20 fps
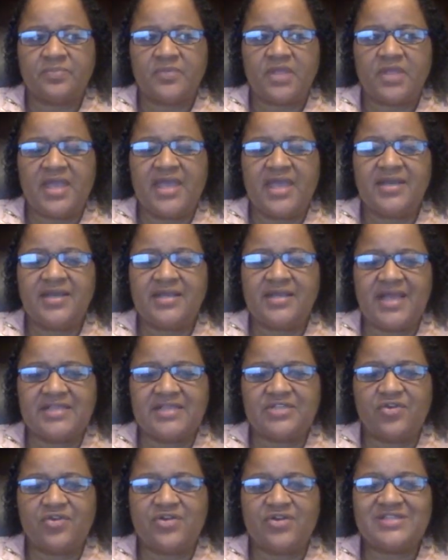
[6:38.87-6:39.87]

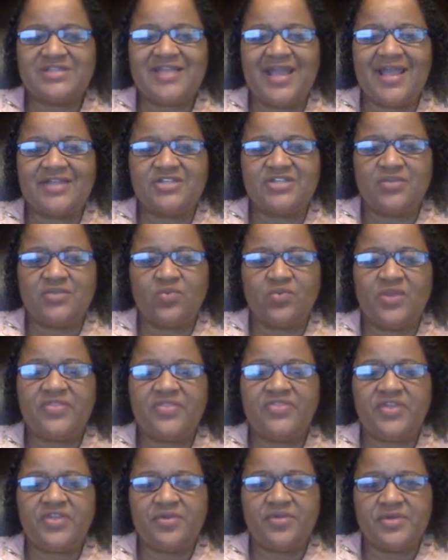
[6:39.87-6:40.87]
analyzing or attaching
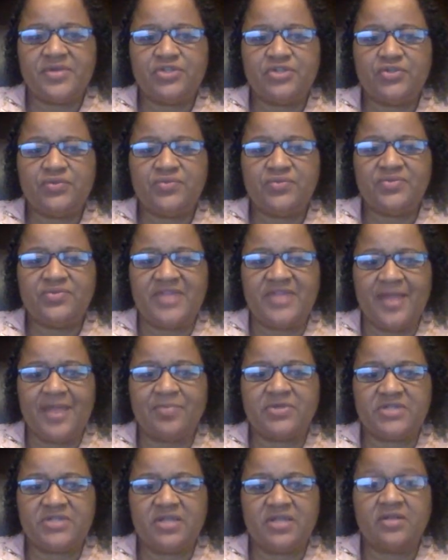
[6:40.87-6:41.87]
what theory to that
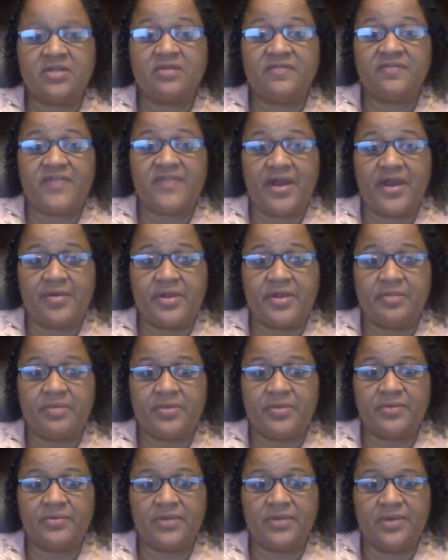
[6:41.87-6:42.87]
particular
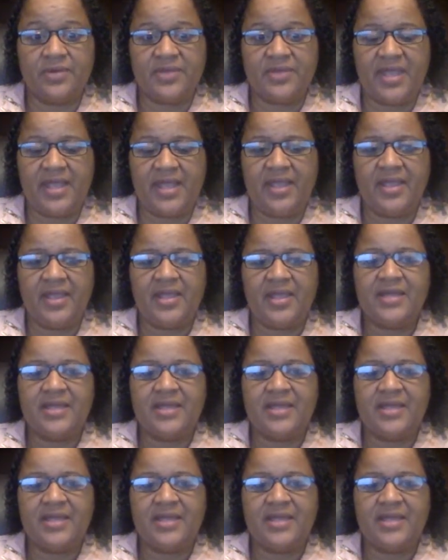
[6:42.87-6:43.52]
variable? Okay.